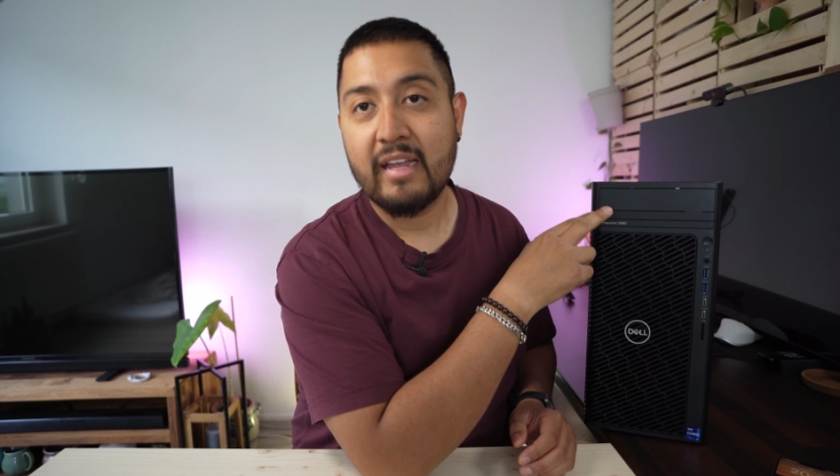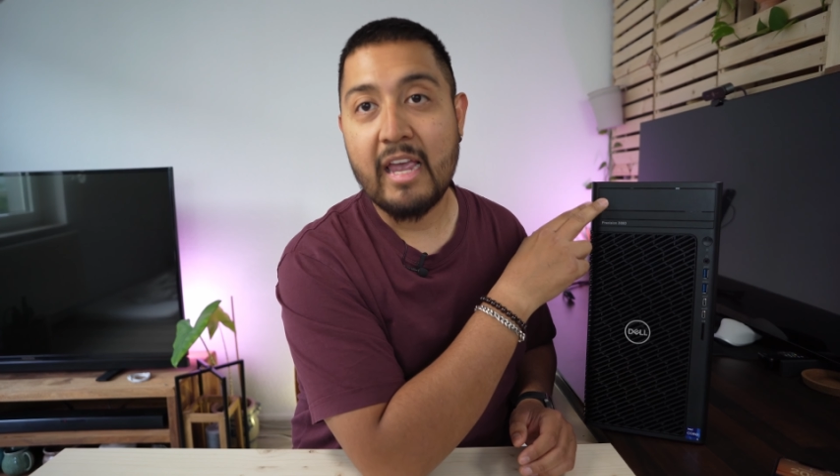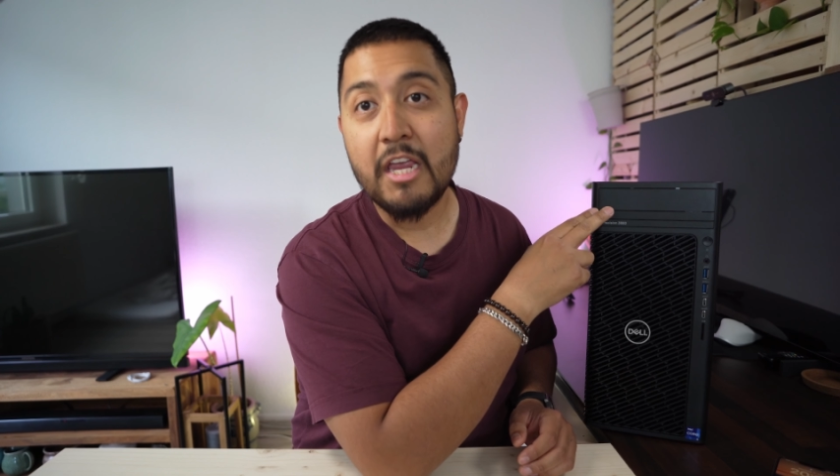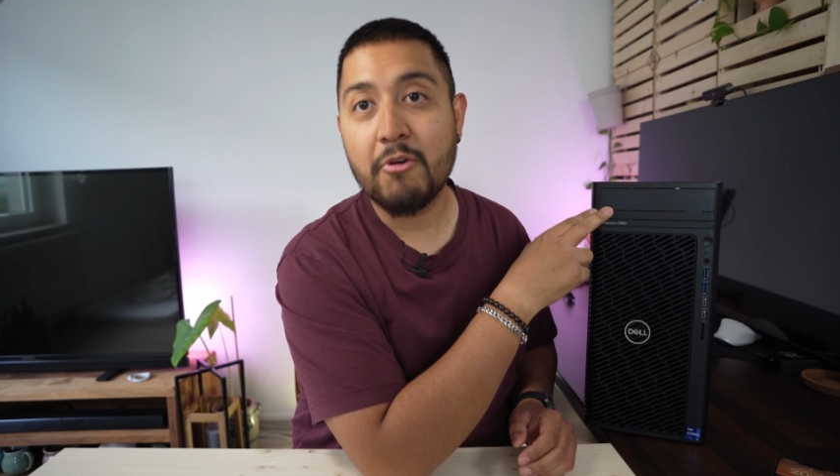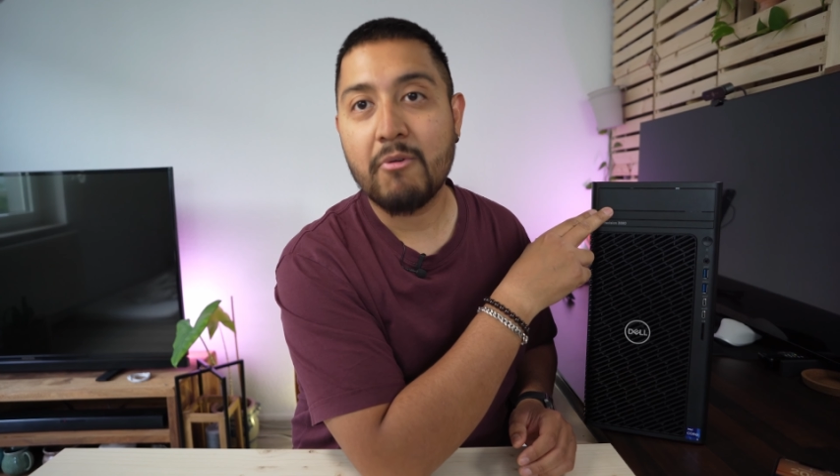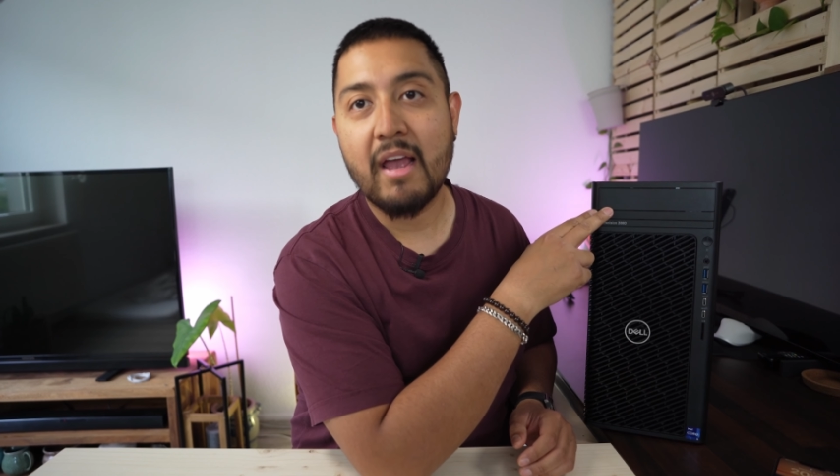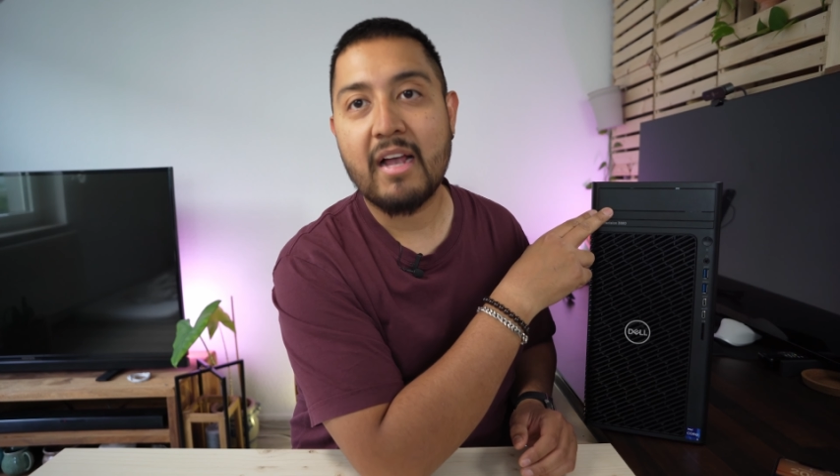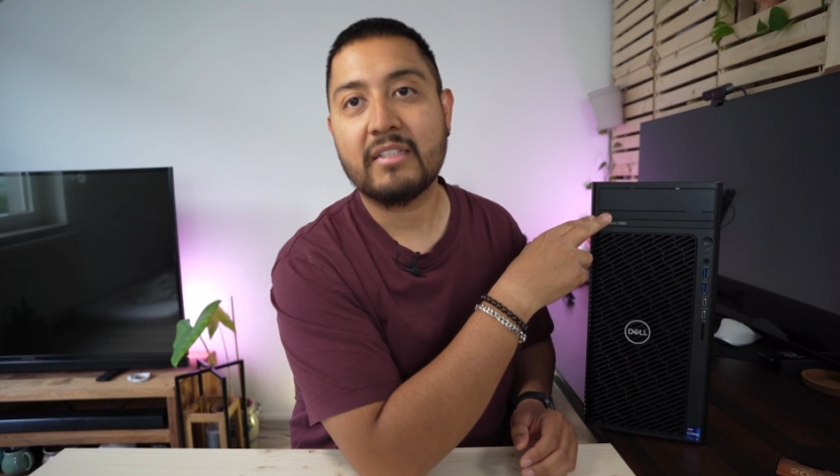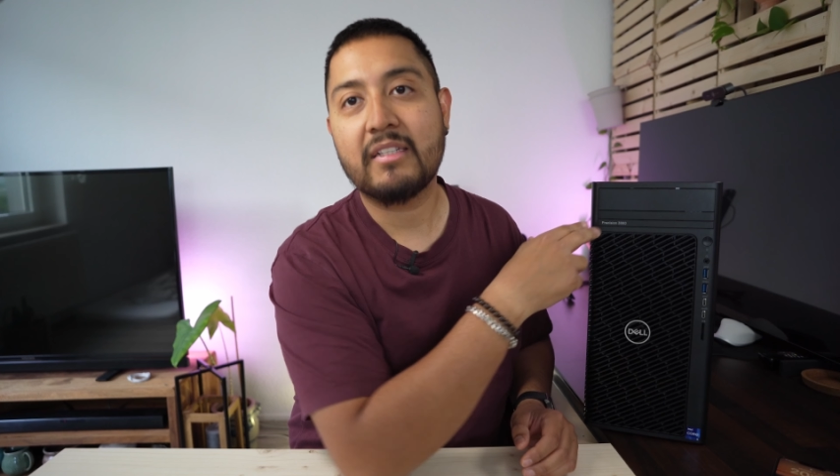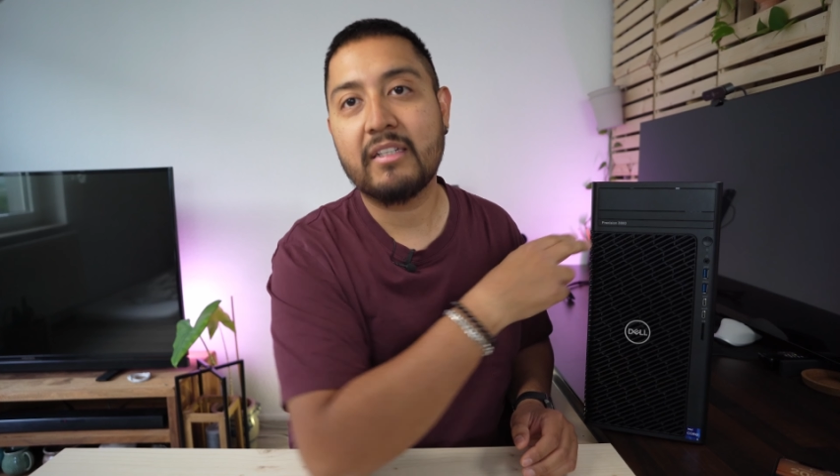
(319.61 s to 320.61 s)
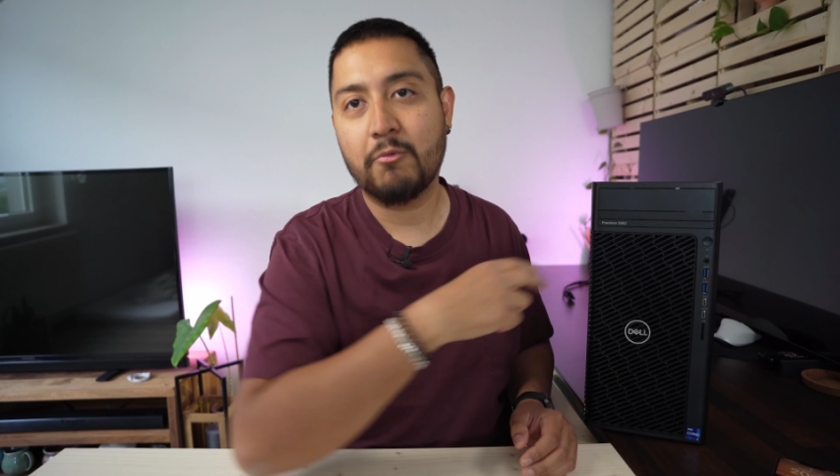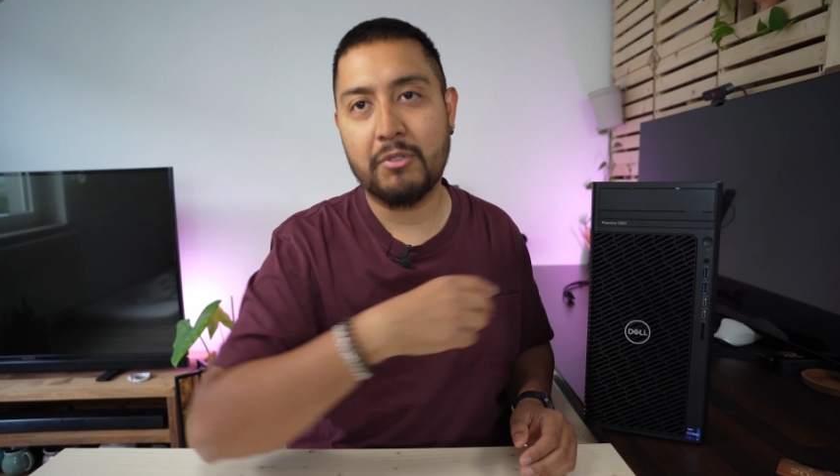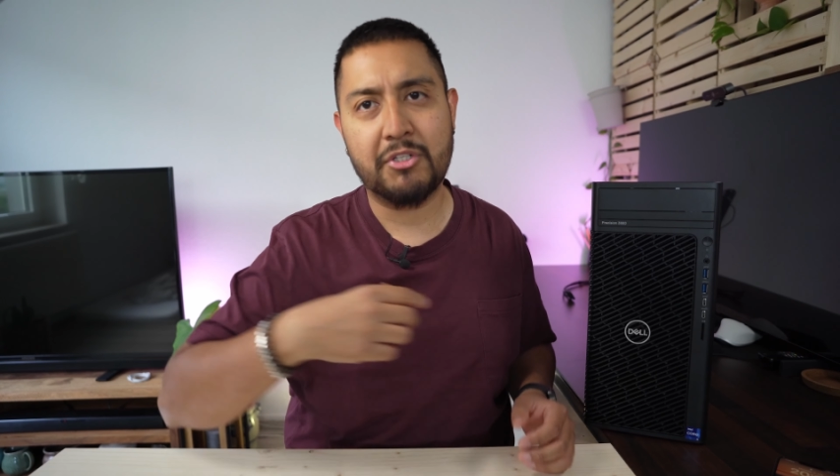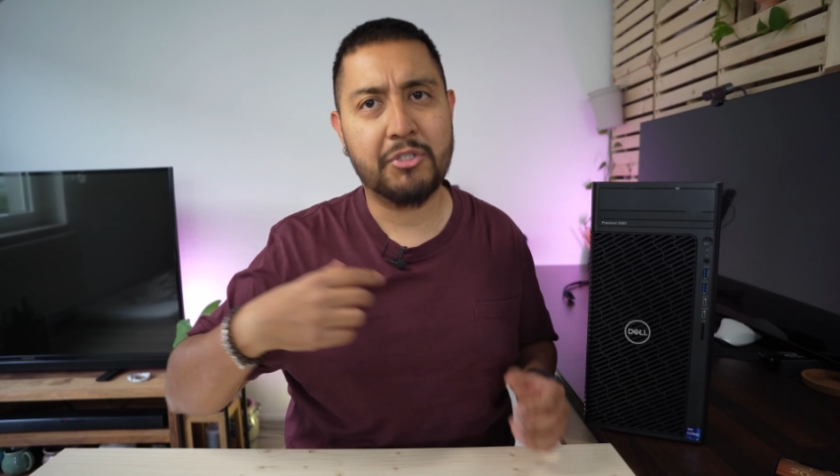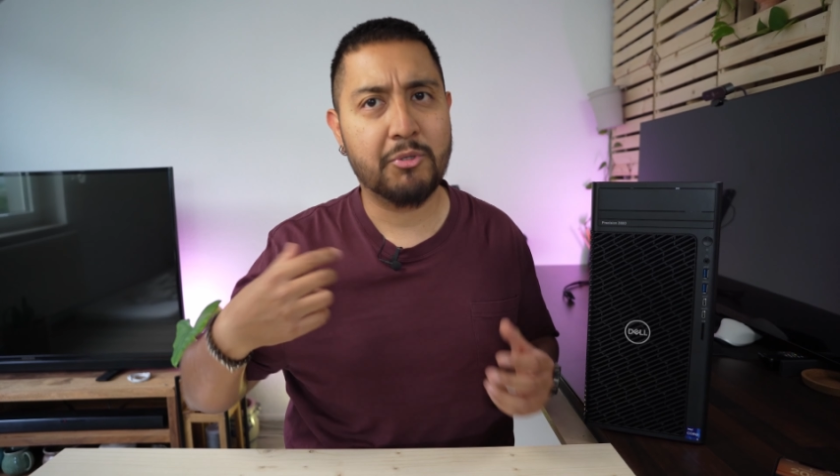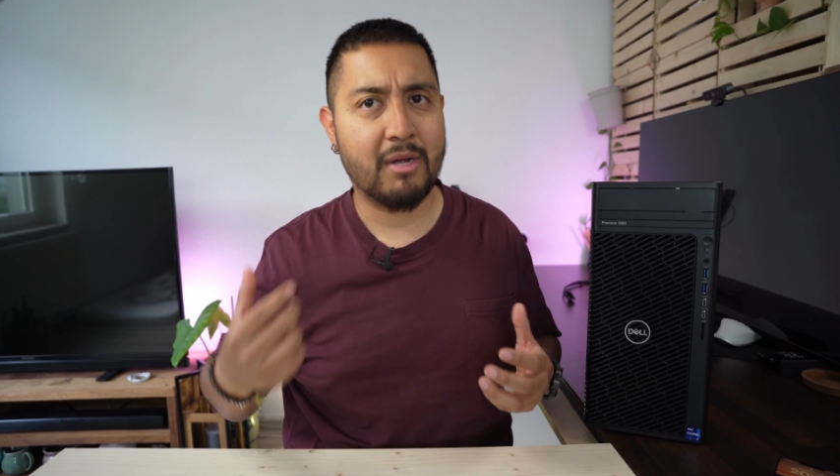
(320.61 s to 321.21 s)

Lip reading: areas which you